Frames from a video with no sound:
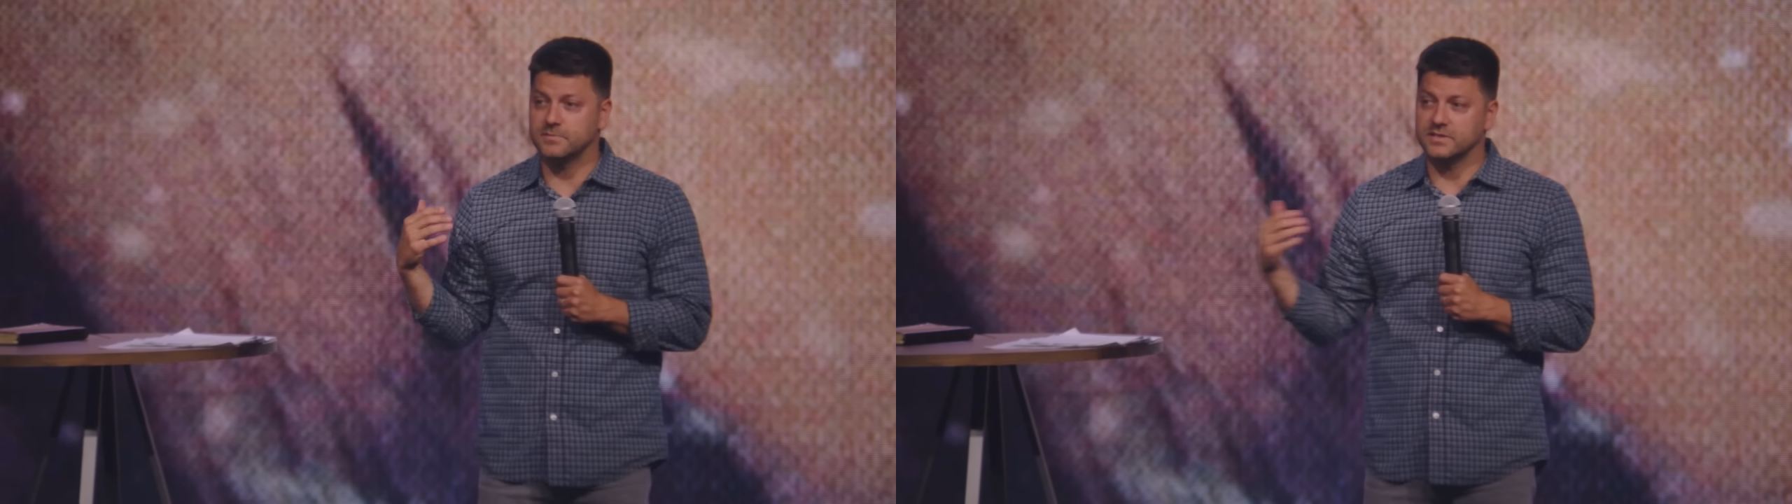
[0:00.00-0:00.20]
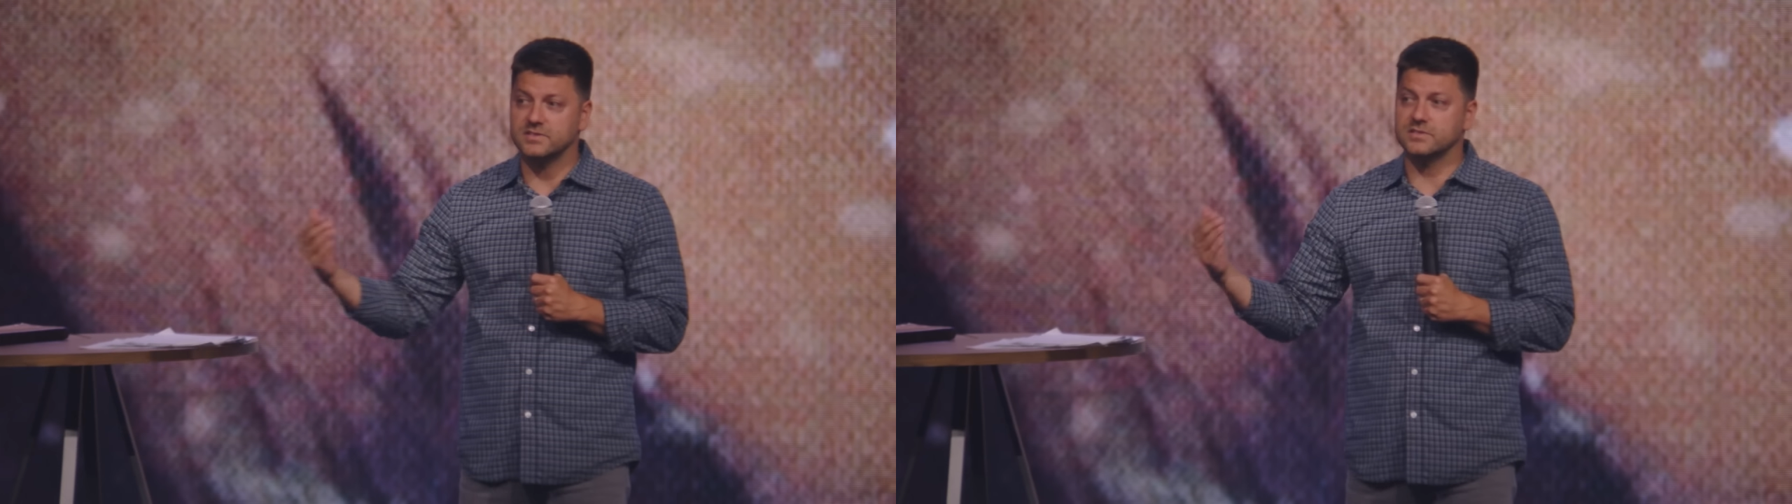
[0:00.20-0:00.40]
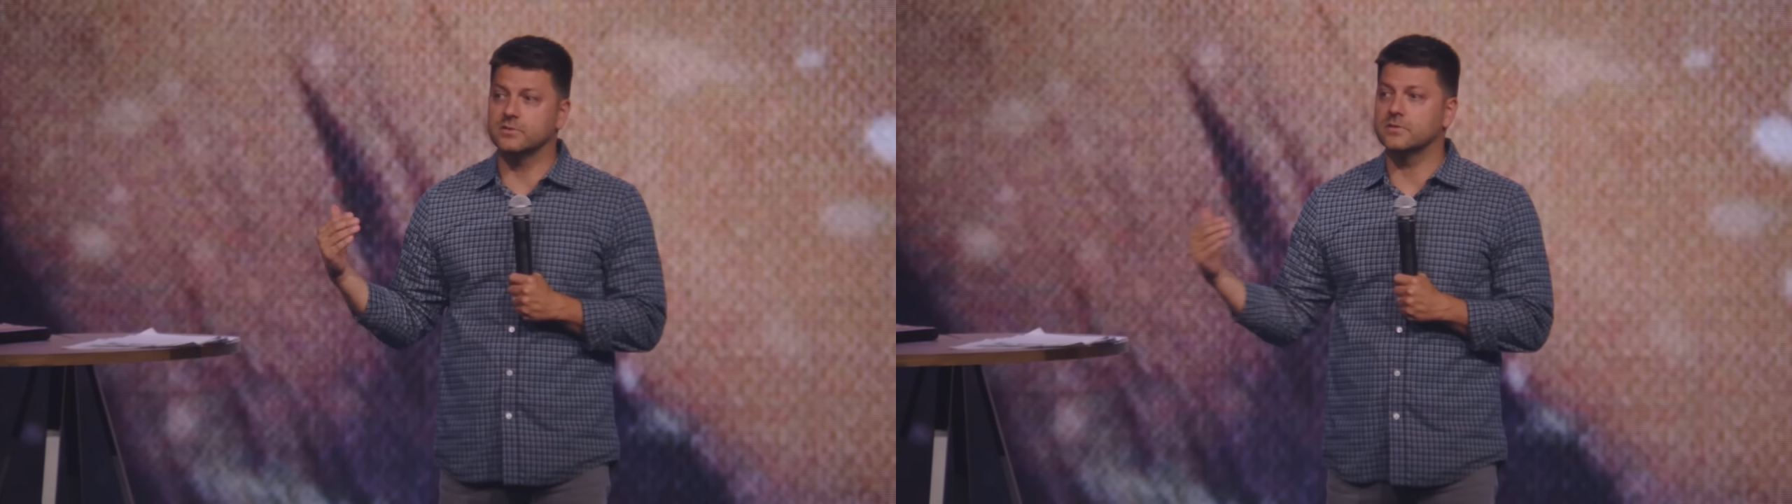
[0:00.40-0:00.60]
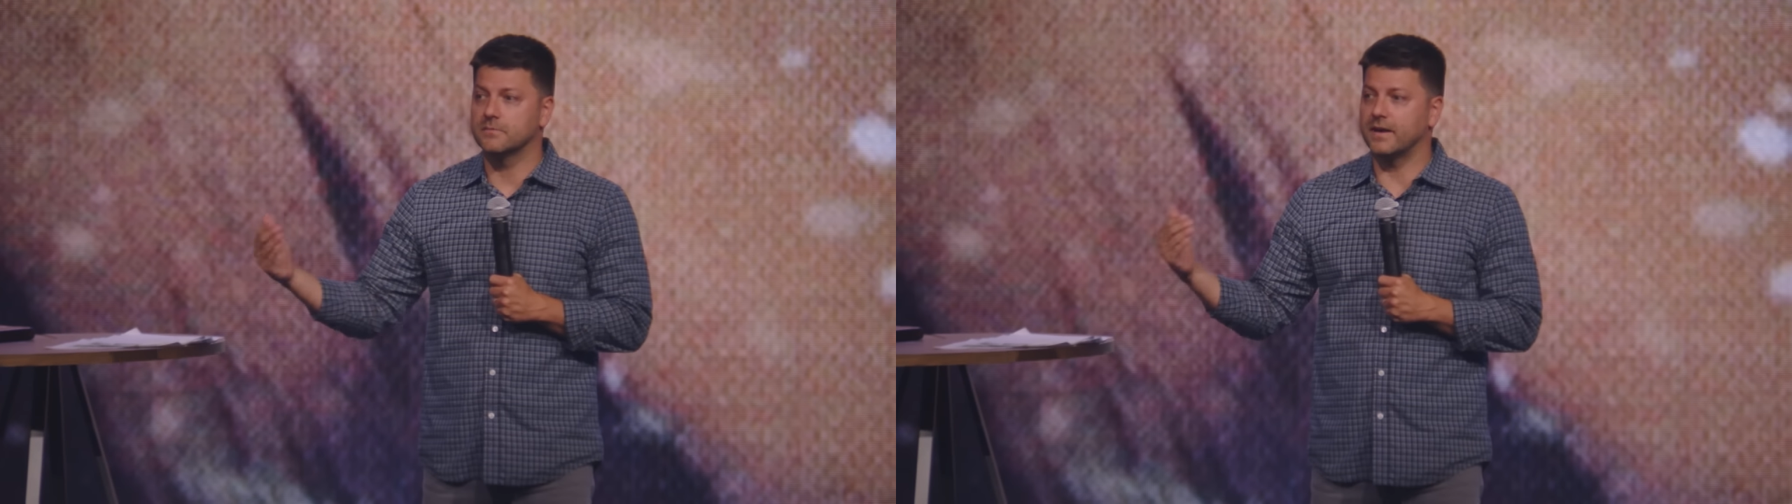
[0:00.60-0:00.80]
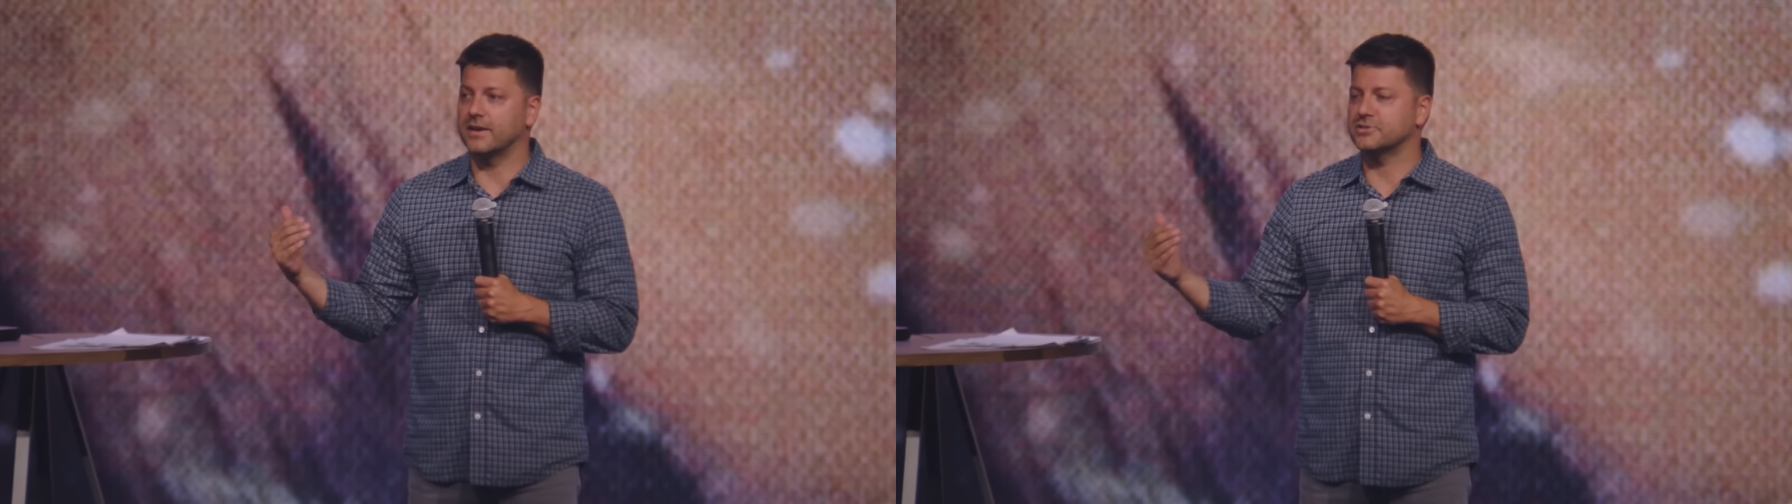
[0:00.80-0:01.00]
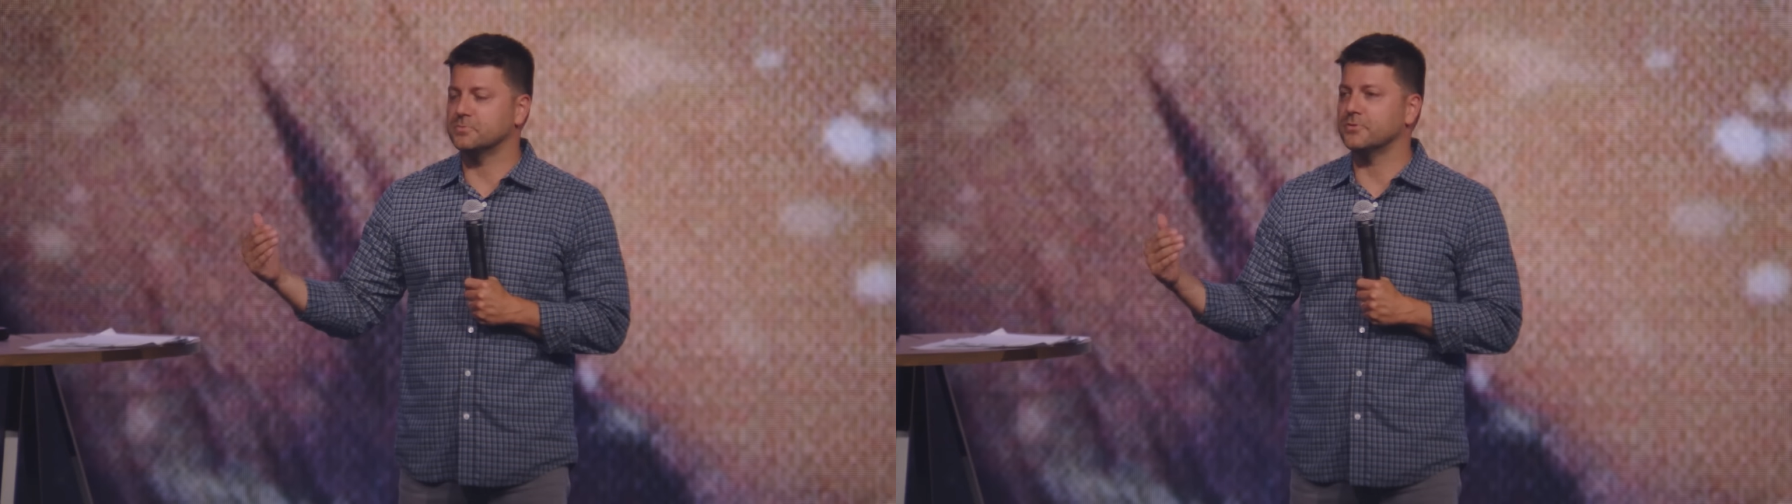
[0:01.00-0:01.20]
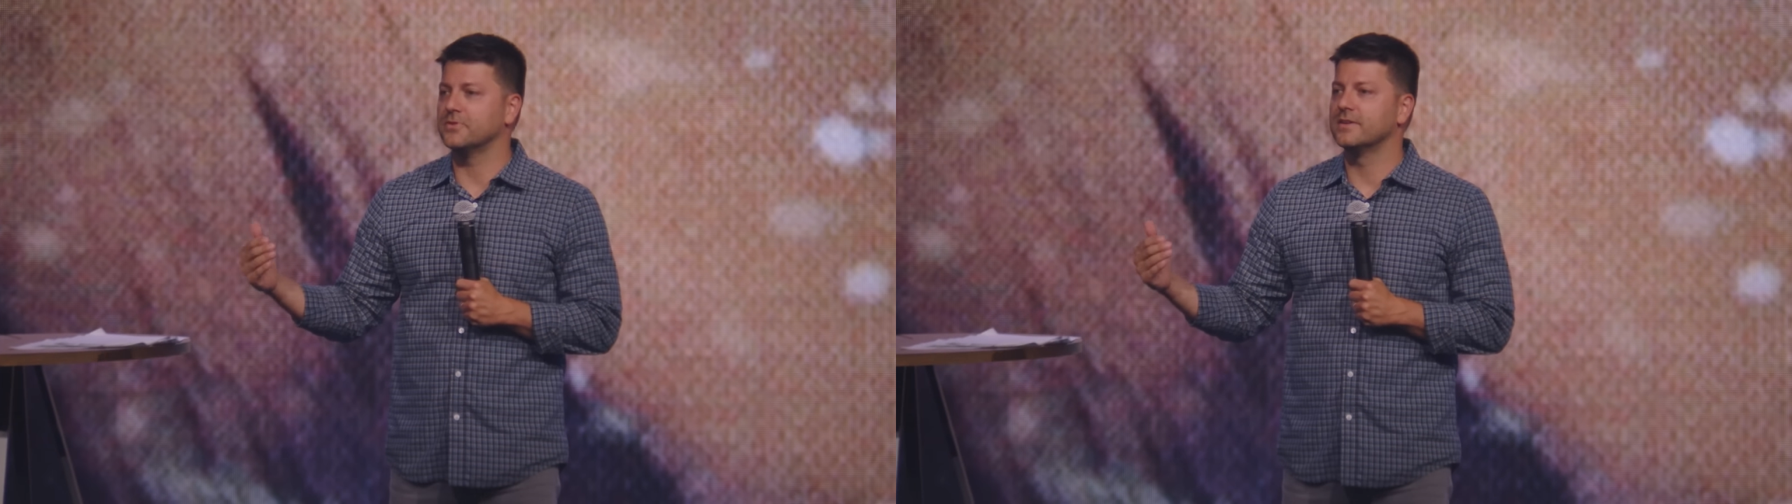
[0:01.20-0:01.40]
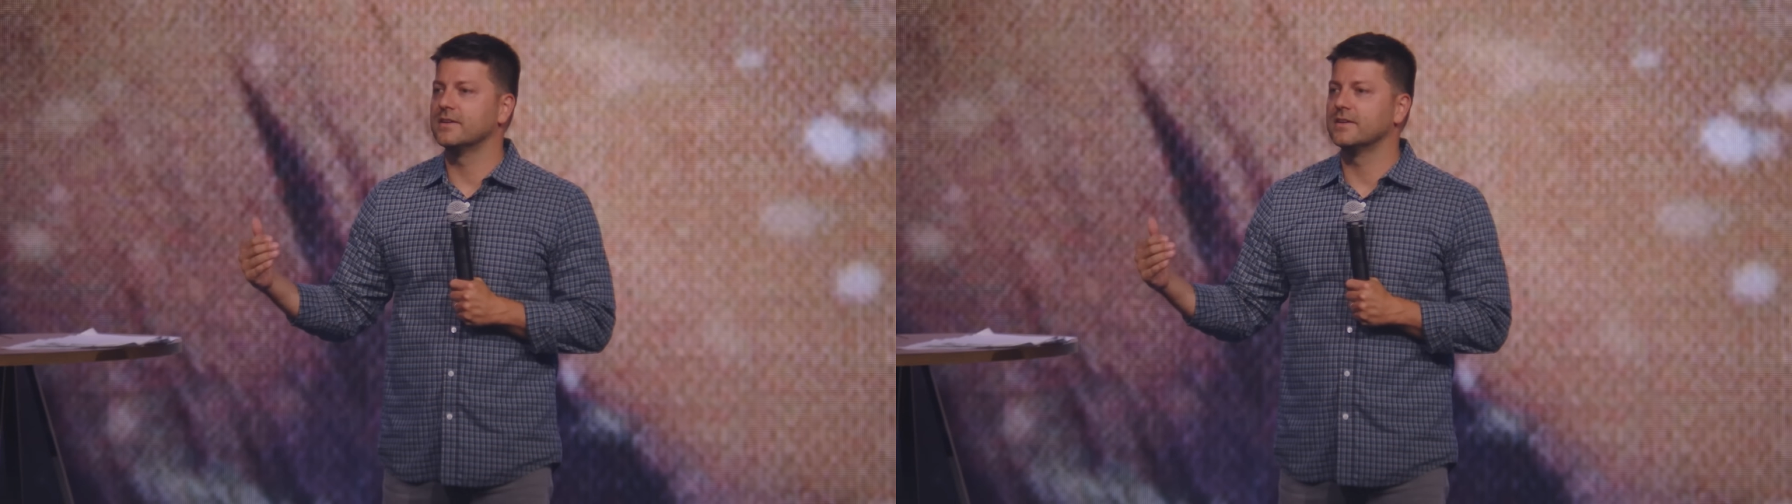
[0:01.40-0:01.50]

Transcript: but it's still manageable,